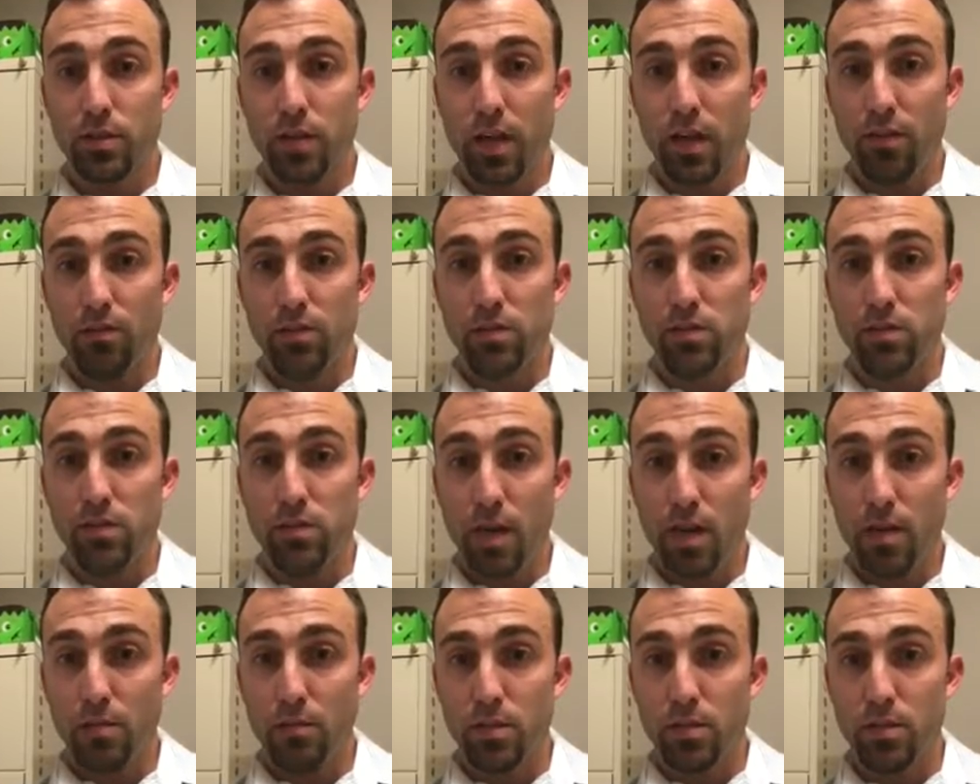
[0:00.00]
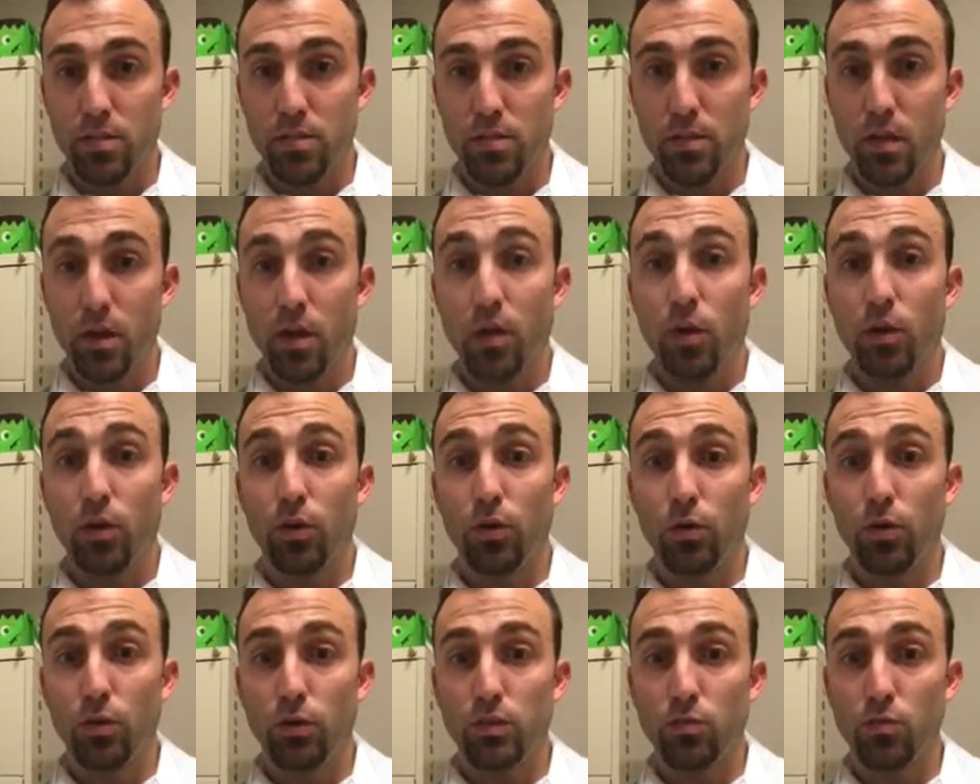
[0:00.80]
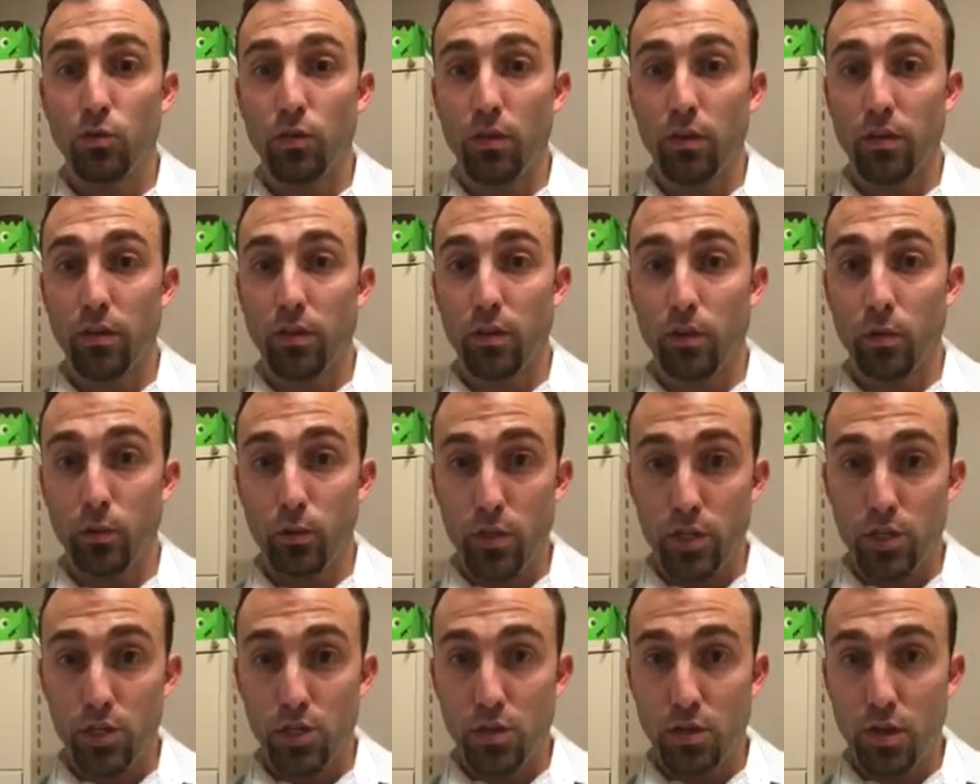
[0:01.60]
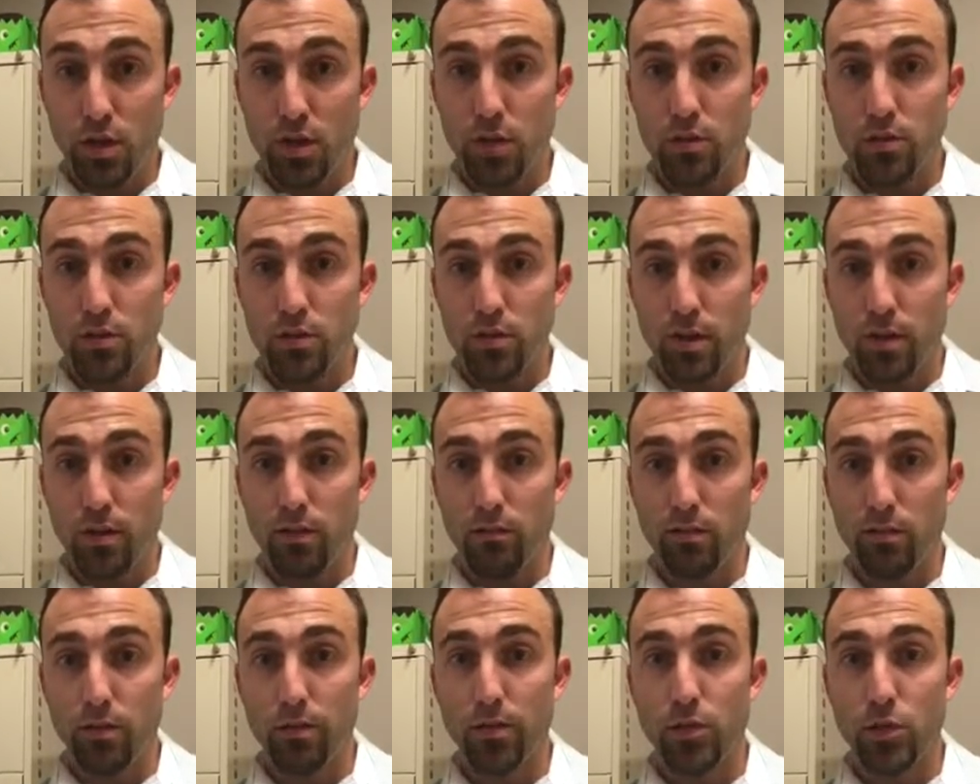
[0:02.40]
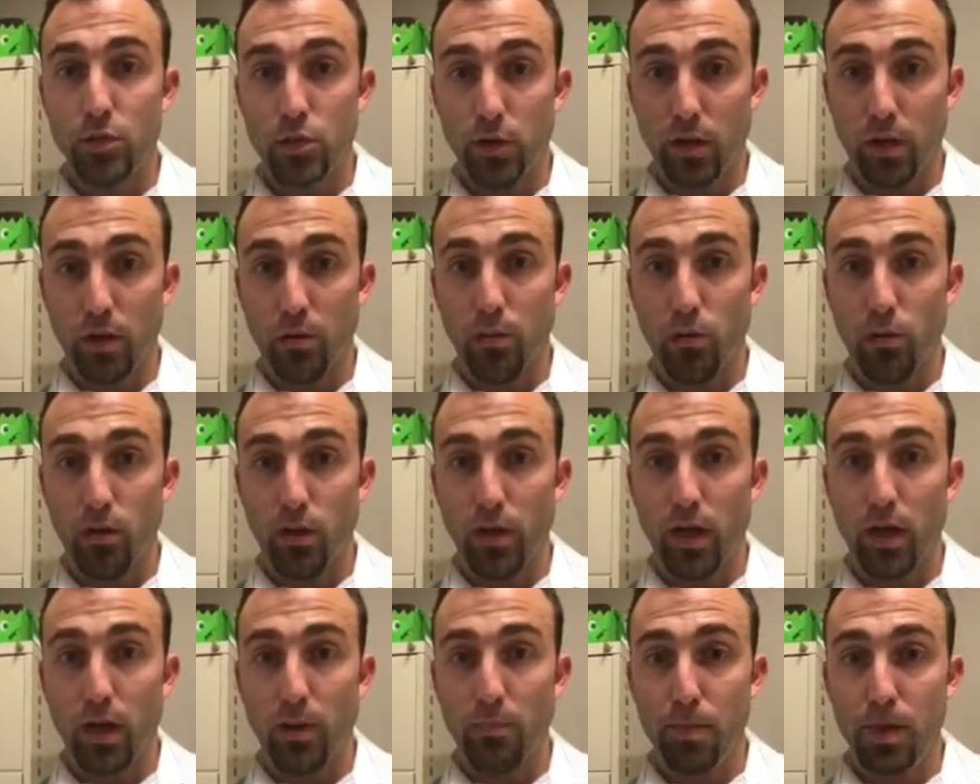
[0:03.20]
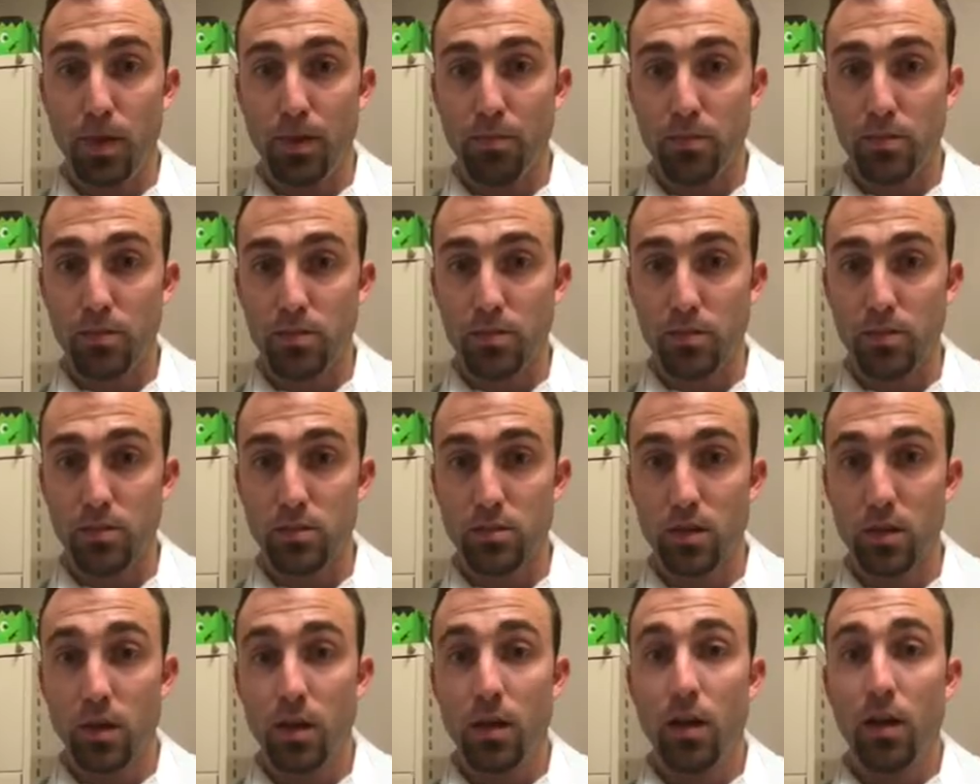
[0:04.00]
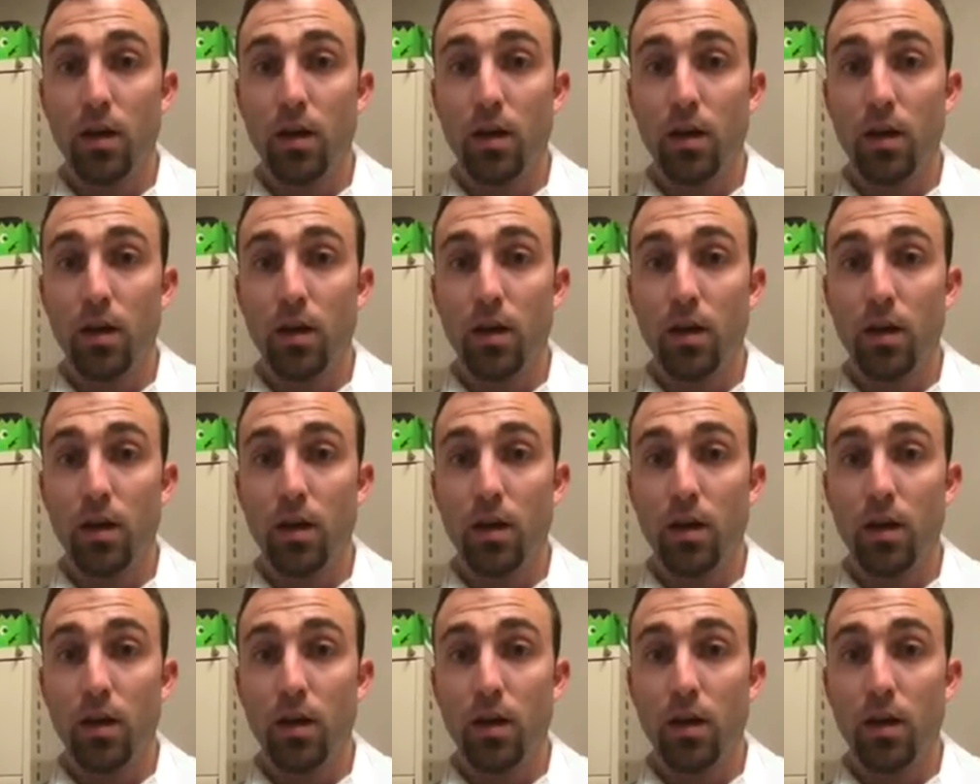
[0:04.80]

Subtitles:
David Simons, who is one of the originators of the trigger point hypothesis.